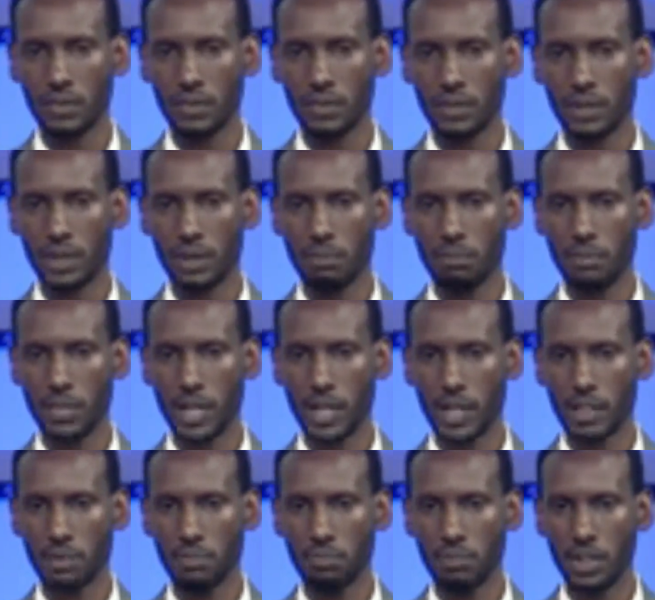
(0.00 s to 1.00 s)
there
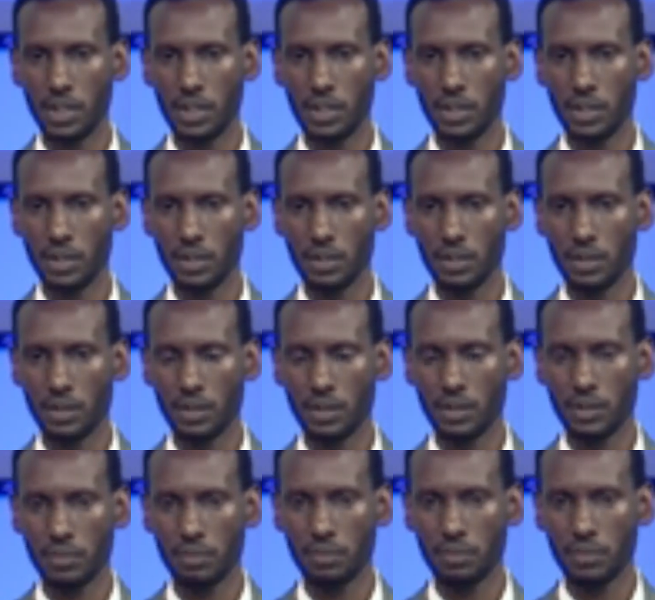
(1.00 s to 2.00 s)
might be,
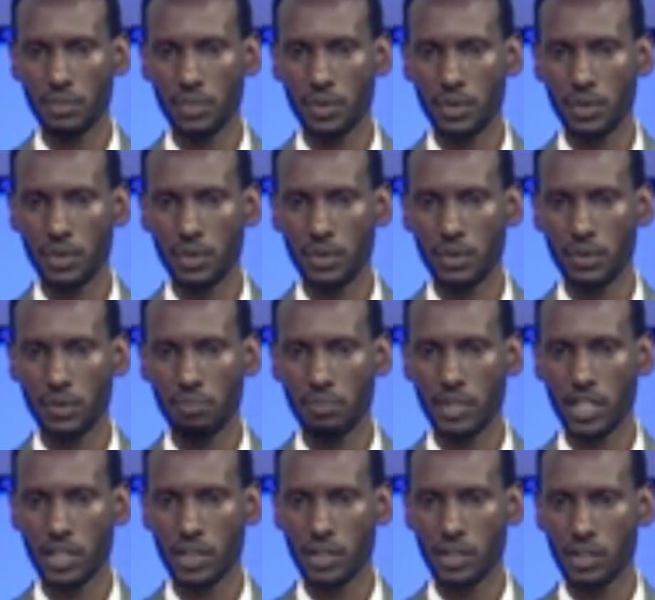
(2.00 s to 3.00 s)
on the
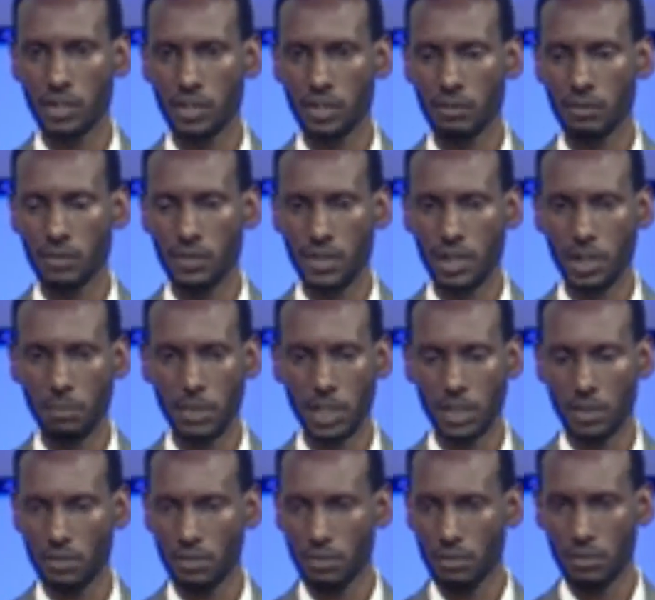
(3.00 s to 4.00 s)
mitigation,
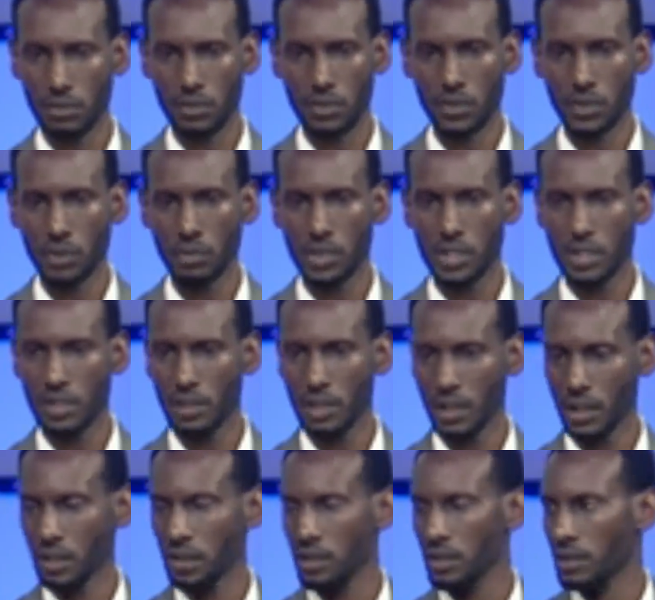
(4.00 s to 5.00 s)
there is the
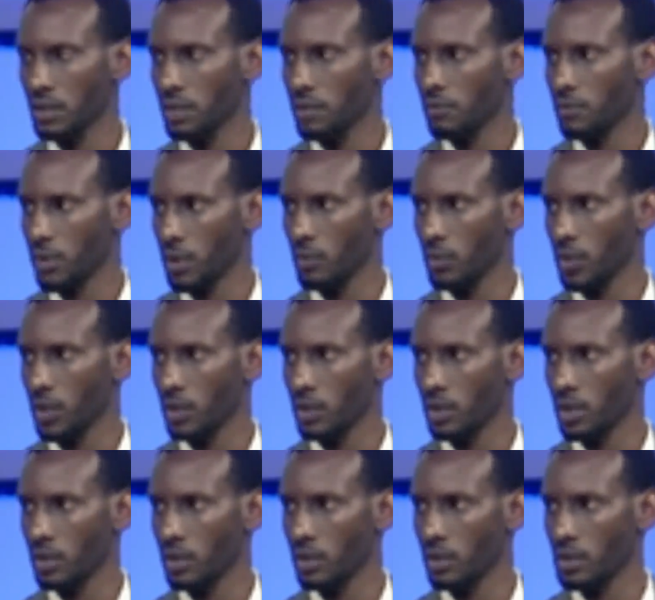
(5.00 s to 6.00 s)
NDC framework,
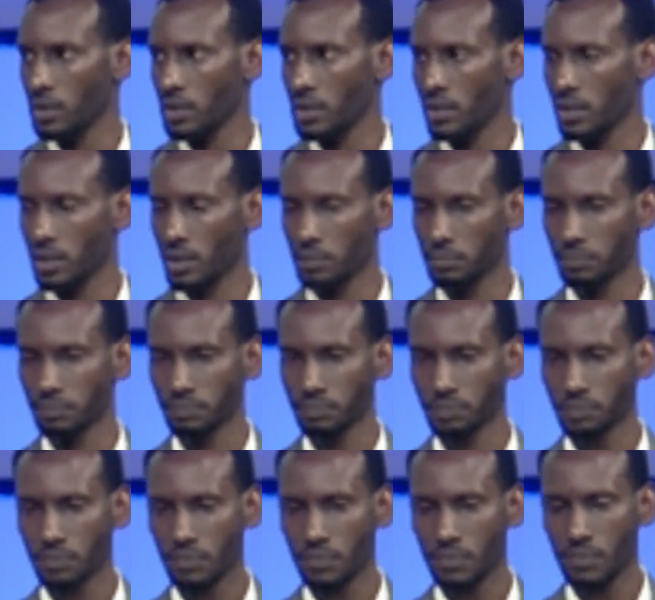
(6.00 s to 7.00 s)
right? There's the,
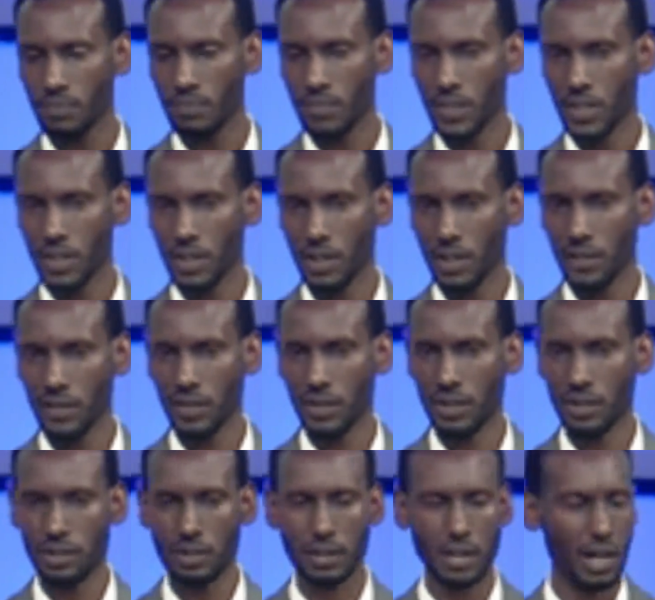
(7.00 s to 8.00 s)
I
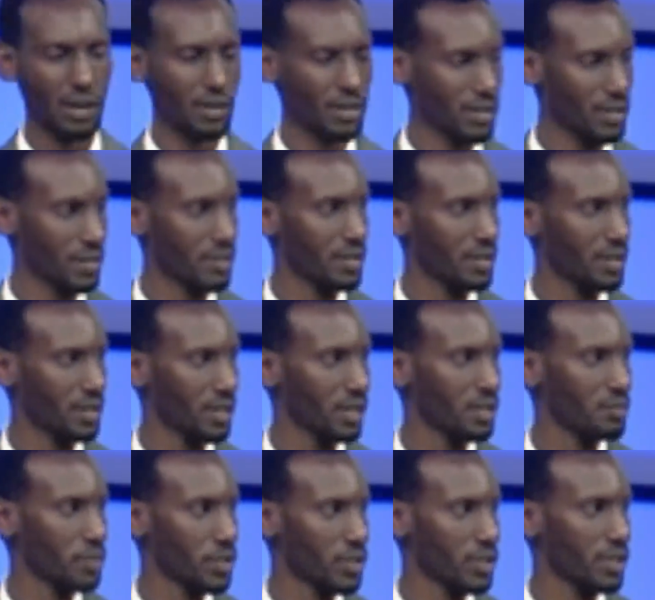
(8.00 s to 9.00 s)
think ours is
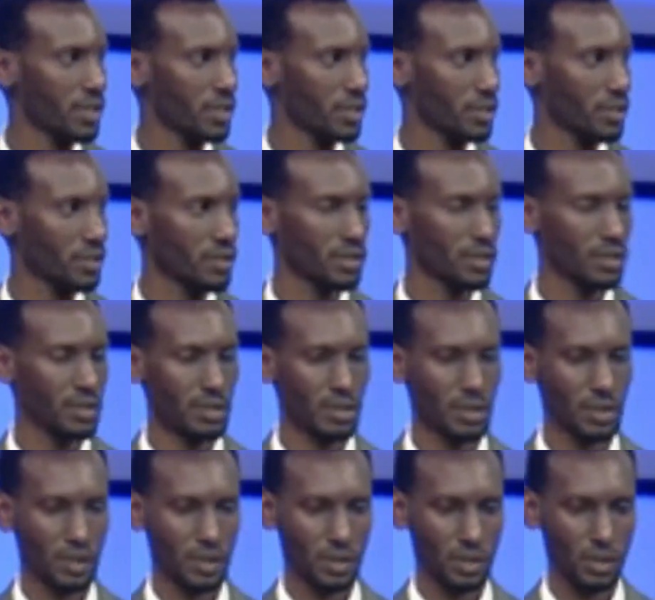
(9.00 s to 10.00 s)
38%, the
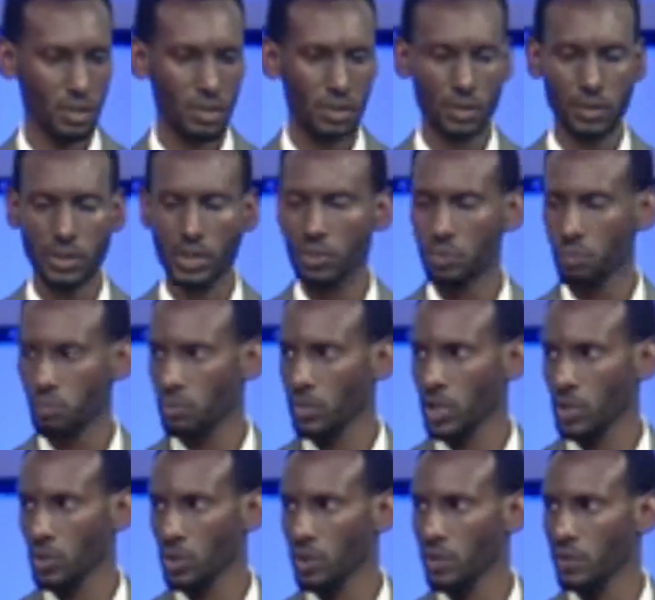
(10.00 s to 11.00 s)
goal that
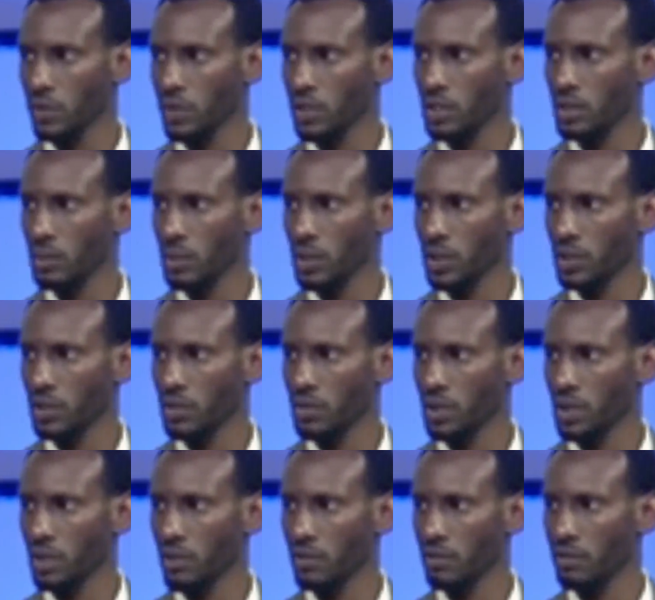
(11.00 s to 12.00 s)
by 2030 we need to
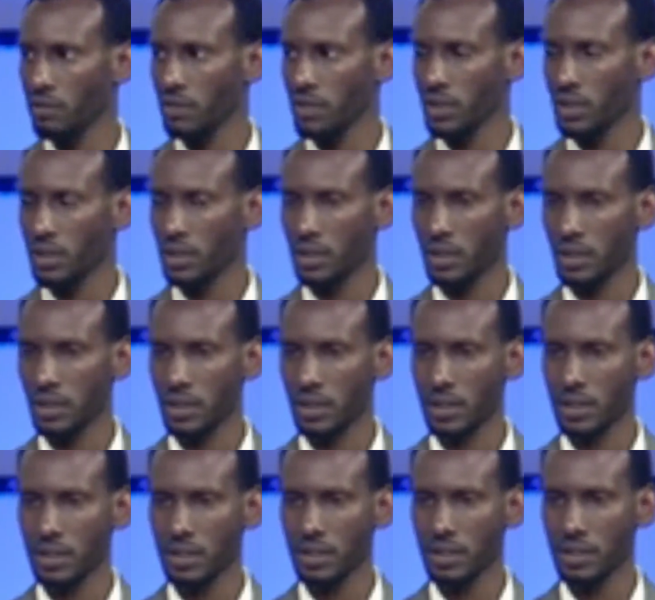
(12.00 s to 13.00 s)
have
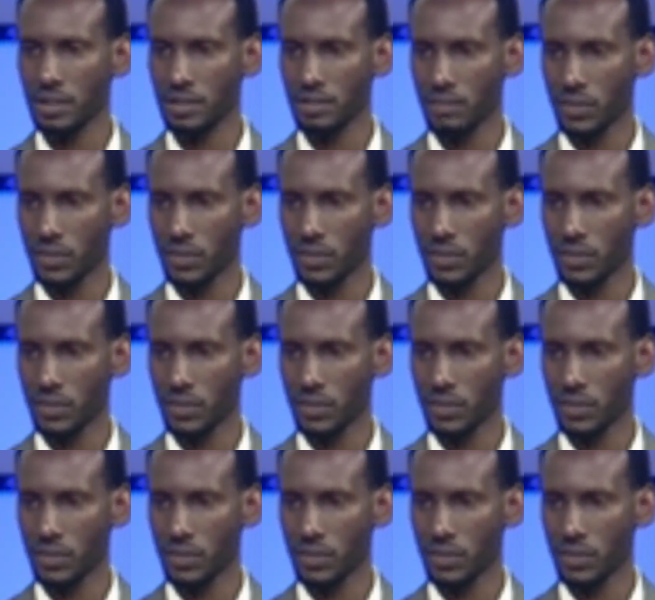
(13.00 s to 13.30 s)
at least